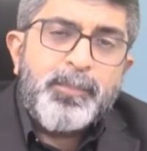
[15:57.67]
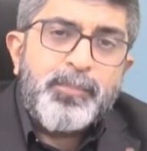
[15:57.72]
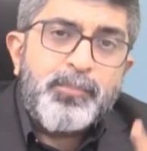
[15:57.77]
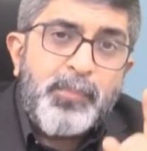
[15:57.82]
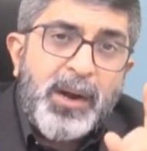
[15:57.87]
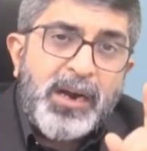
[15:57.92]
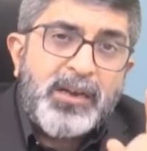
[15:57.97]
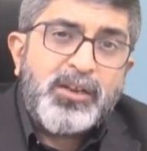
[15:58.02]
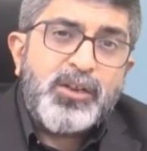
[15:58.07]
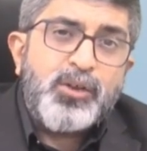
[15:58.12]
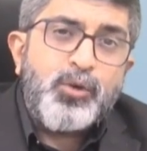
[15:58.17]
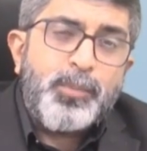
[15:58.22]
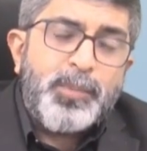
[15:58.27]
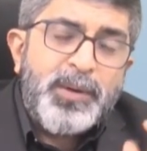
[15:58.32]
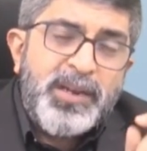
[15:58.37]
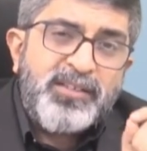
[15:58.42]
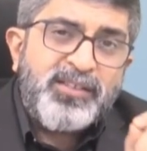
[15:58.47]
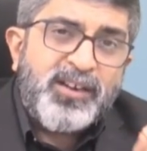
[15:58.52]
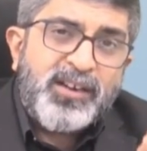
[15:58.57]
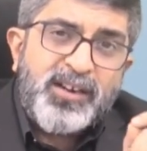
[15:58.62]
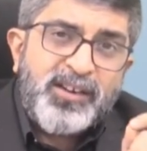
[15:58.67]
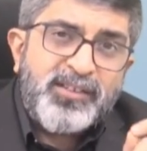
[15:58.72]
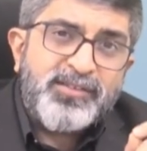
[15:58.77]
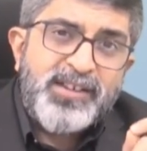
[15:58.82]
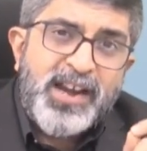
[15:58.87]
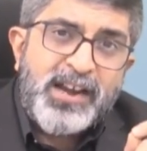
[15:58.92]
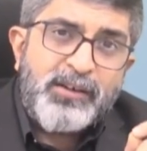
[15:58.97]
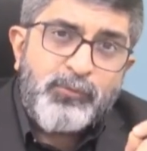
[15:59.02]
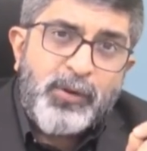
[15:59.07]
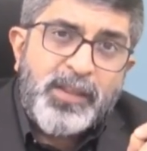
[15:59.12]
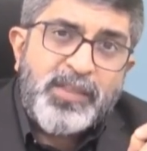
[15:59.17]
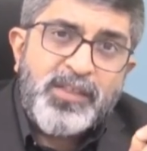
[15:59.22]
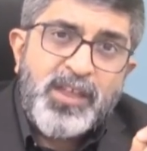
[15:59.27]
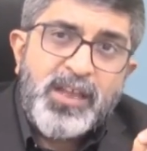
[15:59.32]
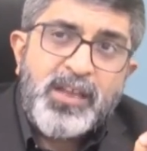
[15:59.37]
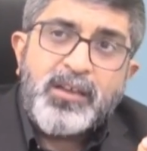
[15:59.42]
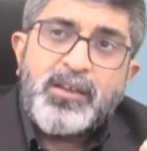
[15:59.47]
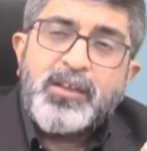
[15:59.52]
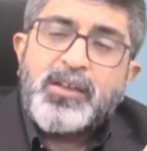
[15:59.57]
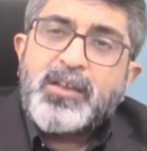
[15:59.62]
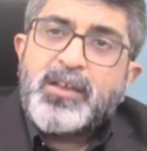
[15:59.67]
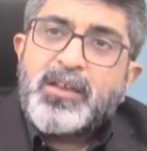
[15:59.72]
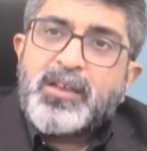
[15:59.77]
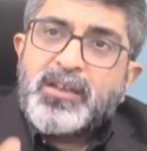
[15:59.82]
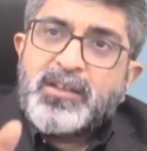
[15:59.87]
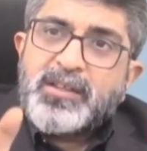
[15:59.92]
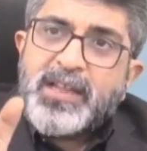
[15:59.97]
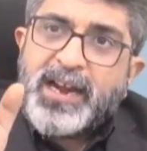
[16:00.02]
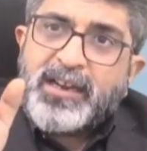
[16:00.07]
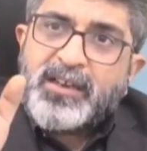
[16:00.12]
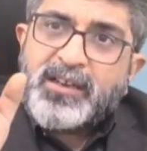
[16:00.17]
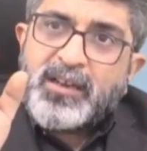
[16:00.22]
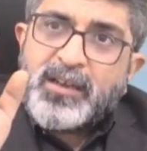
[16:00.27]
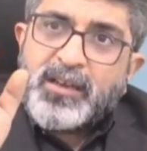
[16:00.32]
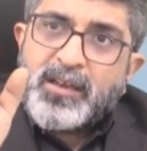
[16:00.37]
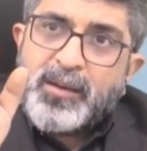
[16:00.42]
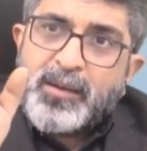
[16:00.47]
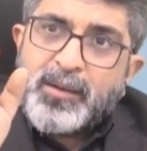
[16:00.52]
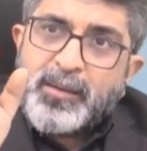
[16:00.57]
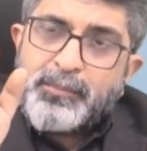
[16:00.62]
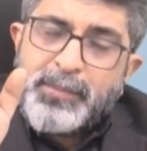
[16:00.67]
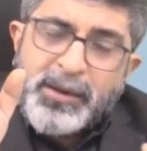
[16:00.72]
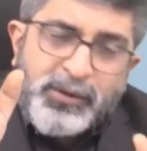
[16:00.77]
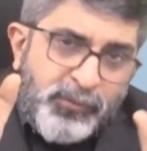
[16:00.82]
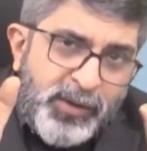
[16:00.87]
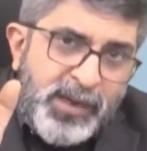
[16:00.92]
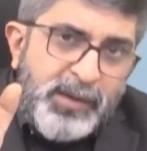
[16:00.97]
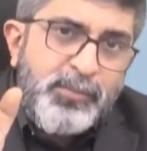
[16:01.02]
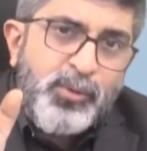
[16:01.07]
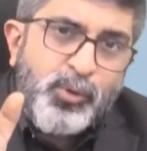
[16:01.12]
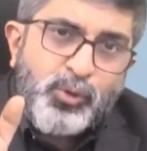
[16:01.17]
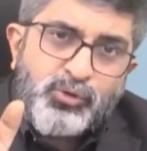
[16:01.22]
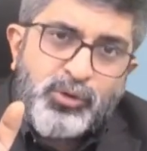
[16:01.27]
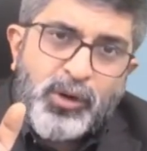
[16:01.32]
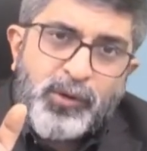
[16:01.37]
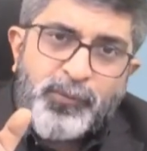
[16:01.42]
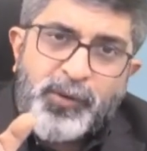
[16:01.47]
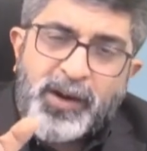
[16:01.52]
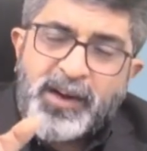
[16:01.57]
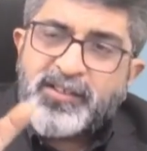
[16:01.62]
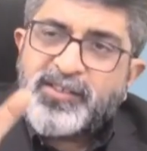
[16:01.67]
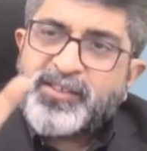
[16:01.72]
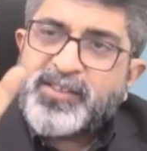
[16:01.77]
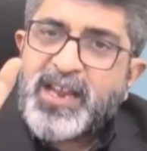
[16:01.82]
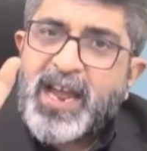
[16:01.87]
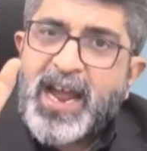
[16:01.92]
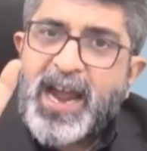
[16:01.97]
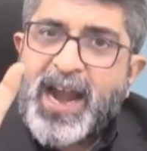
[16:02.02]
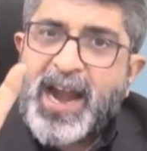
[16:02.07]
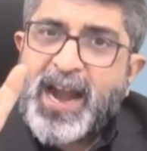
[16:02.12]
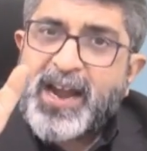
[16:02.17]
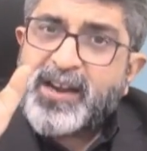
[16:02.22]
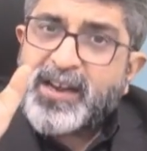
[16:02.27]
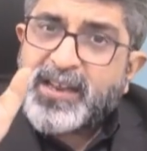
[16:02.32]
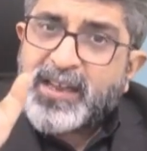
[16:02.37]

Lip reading: But you please understand one thing, that between mutual funds and